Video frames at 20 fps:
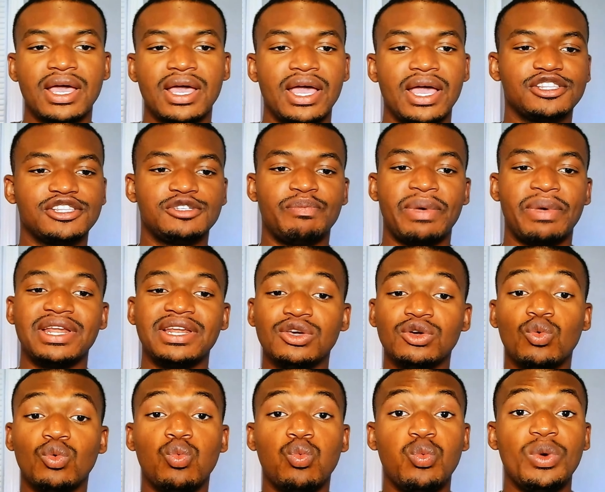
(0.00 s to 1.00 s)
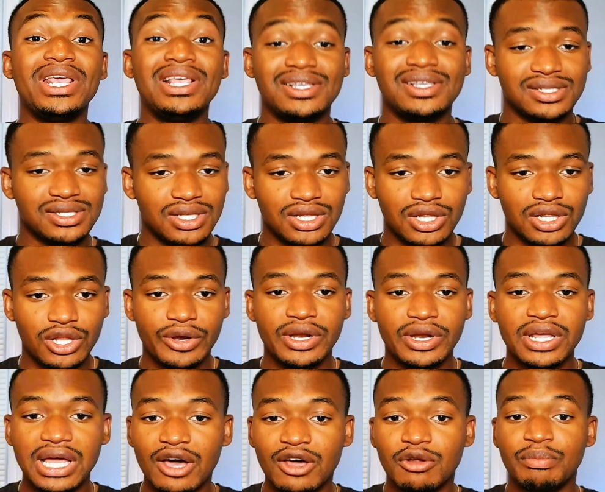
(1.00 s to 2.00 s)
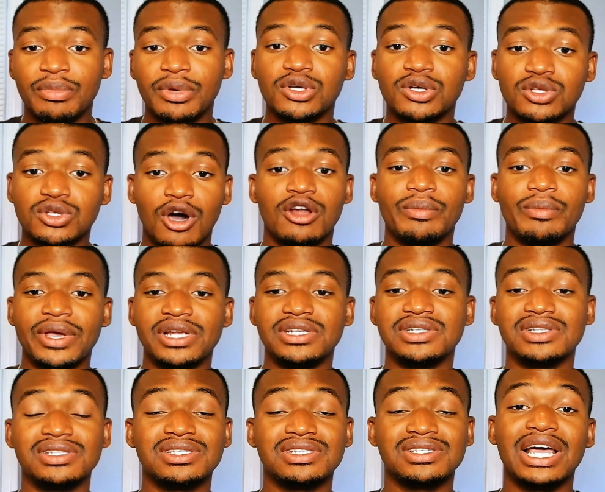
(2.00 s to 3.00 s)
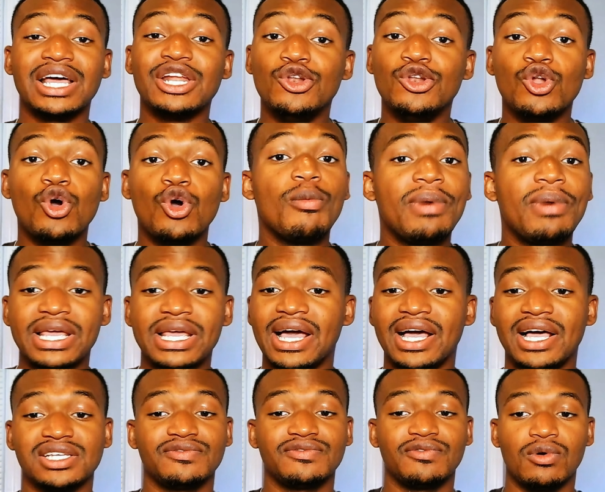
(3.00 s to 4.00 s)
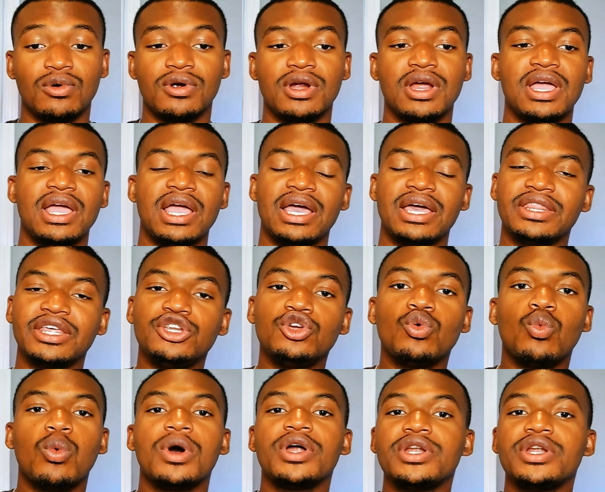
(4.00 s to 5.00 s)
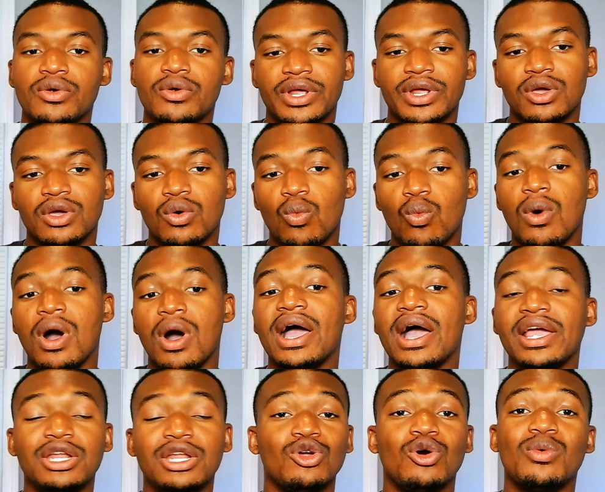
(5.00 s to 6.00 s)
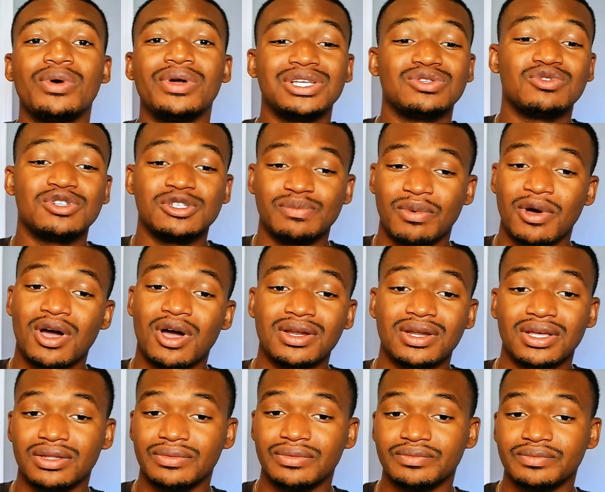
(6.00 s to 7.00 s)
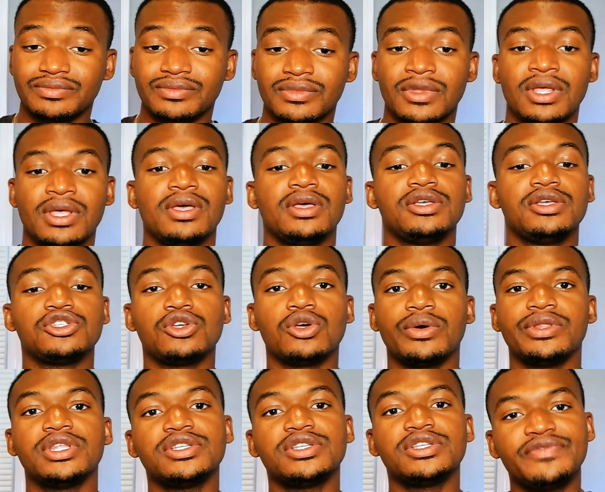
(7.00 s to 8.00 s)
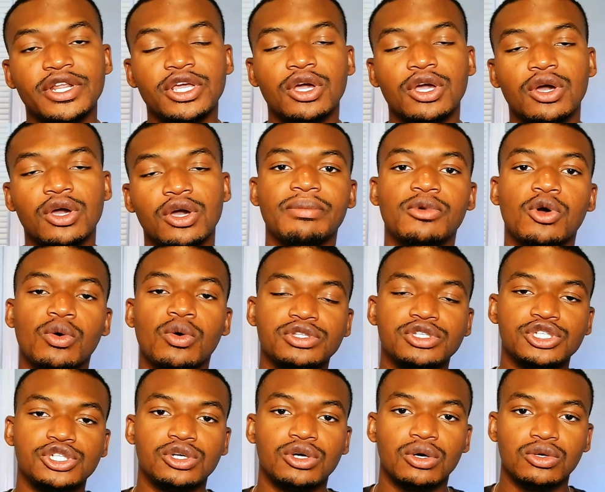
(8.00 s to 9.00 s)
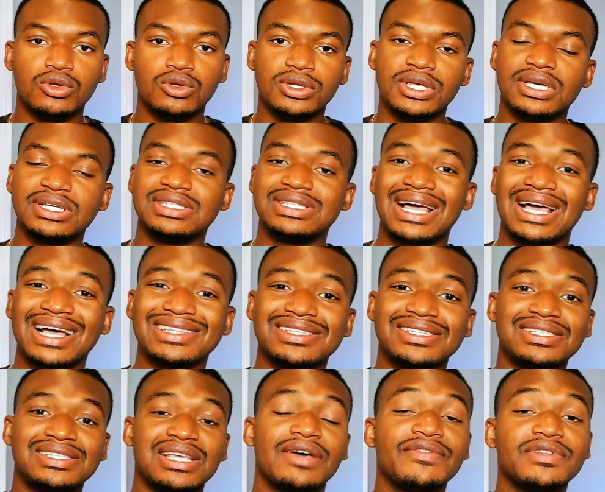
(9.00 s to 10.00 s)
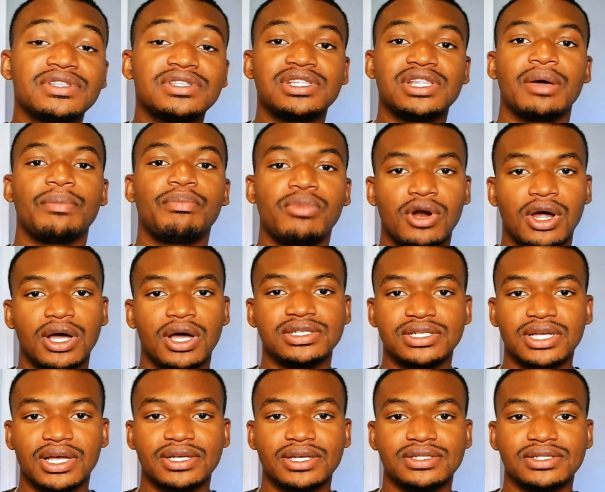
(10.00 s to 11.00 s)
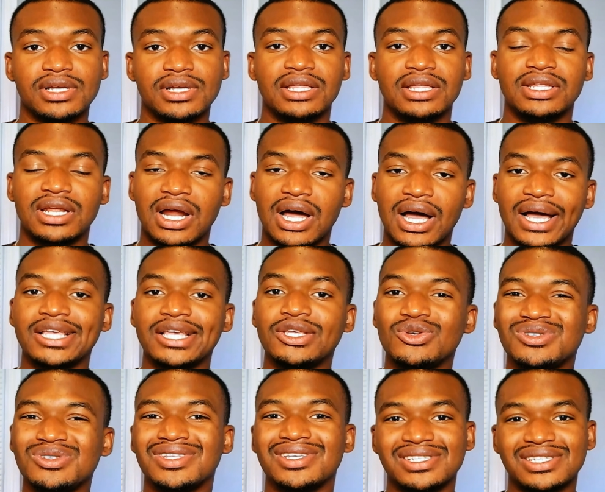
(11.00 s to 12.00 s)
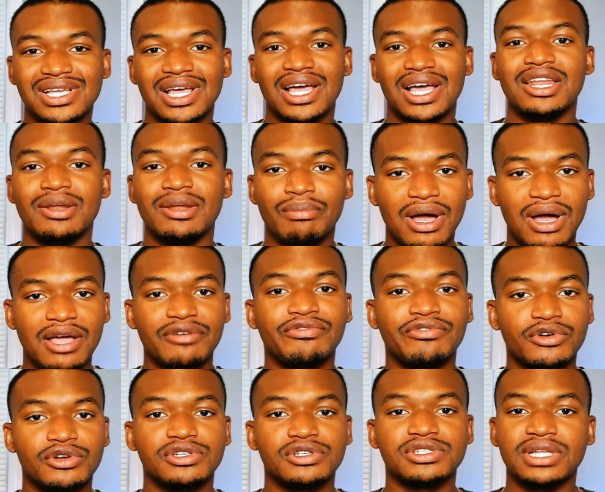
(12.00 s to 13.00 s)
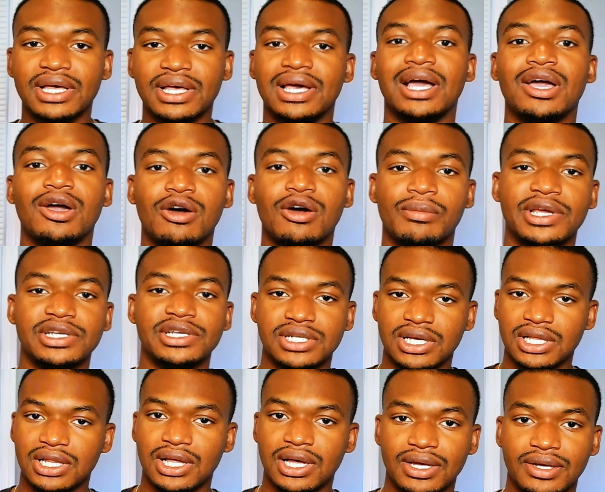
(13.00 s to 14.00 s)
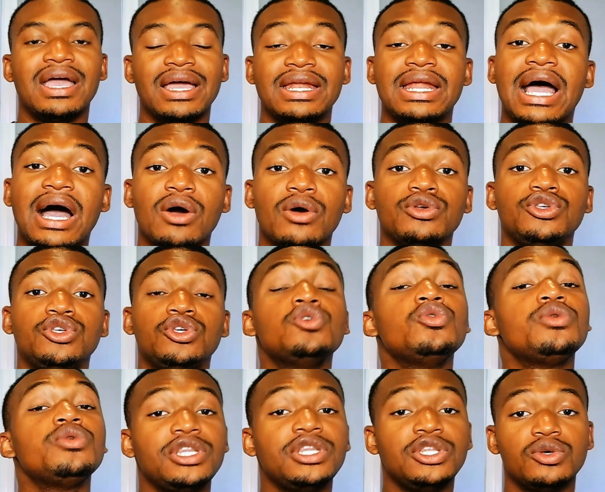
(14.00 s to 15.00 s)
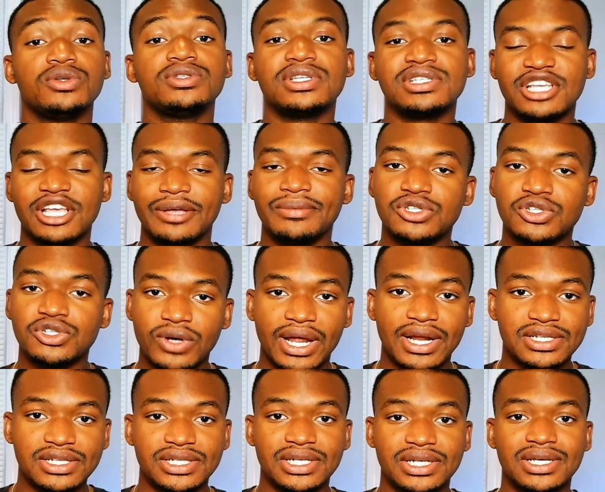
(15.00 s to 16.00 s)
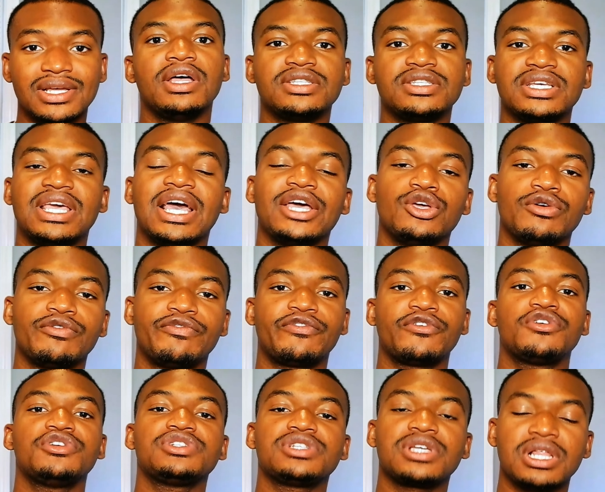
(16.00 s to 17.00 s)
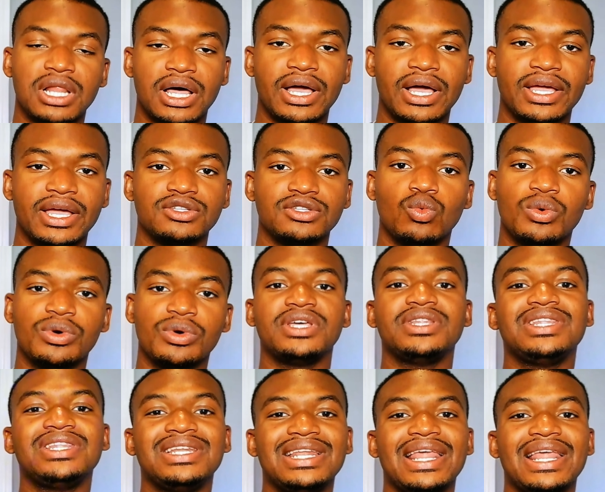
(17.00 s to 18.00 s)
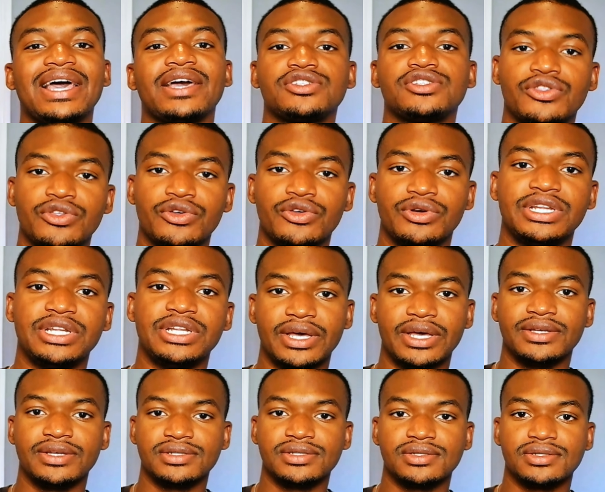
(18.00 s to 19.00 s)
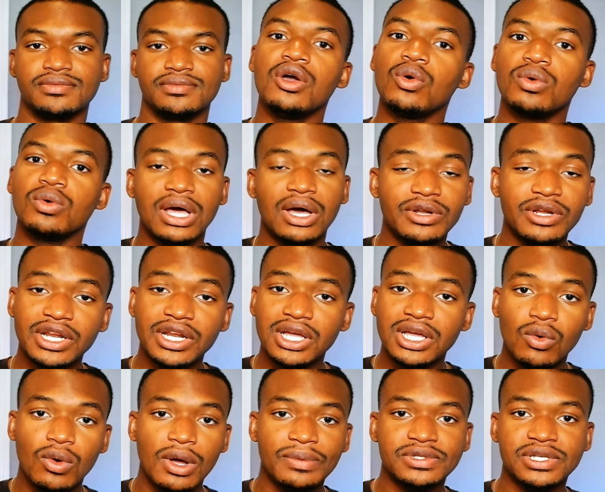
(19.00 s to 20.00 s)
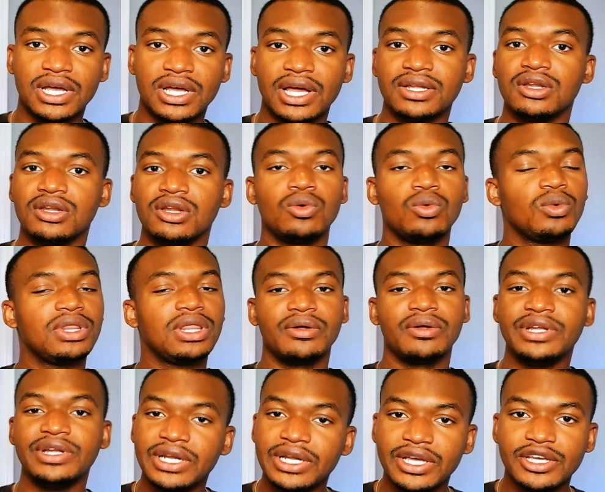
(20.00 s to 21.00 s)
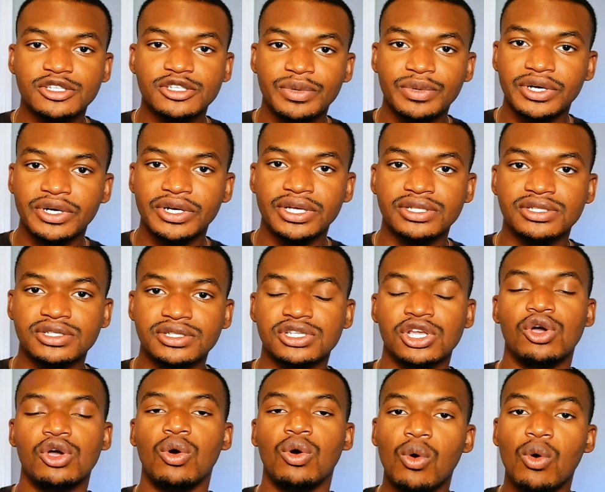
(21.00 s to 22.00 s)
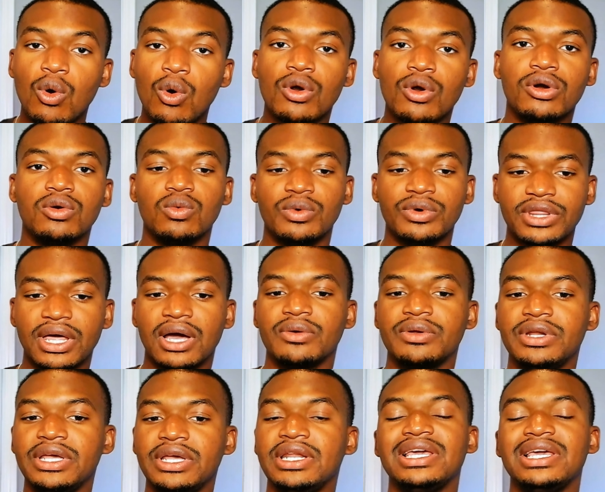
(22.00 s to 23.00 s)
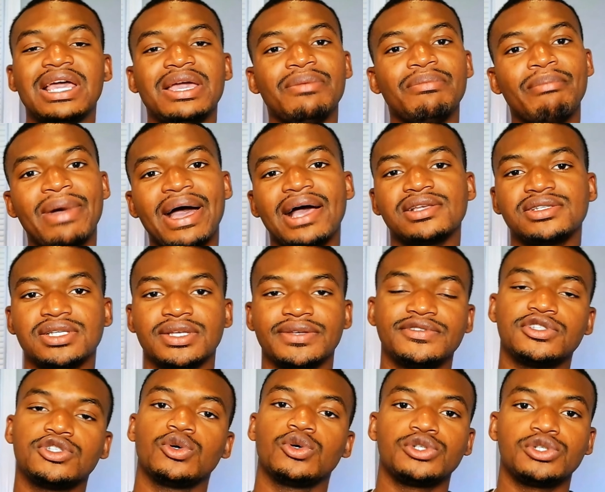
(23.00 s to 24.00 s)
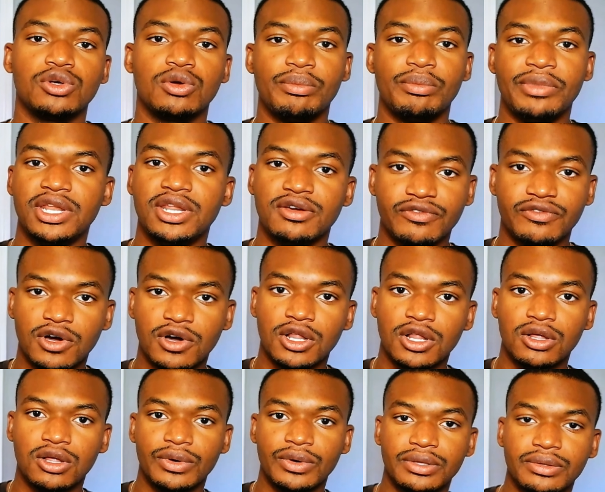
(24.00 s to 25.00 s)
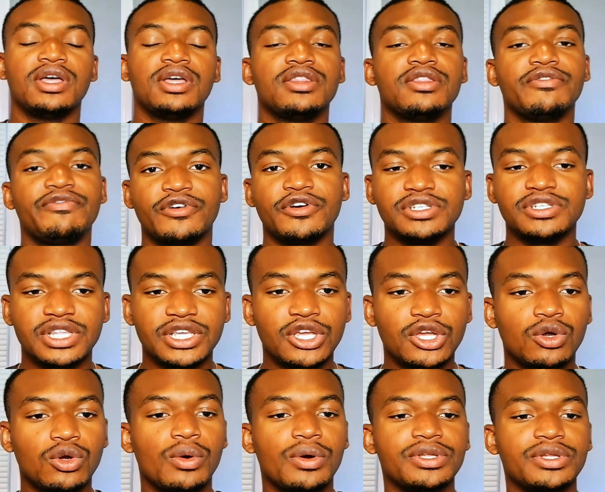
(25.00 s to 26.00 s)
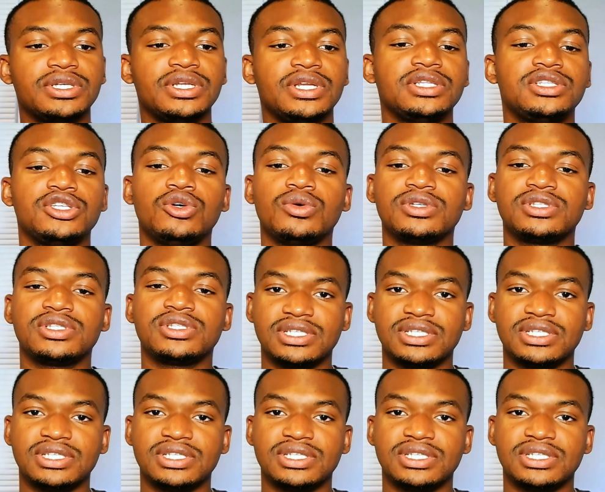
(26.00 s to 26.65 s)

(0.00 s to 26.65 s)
and spending weeks learning how to build automations that nobody asked for, and then you're wondering why no one is responding. So in this video, I'm going to show you the exact 7-step process that I used to sign my first AI automation client and how you can use the same strategy to get your first client within the next 30 days without needing a website, without needing experience, or without needing a massive social media following. The first thing you're going to need to do is to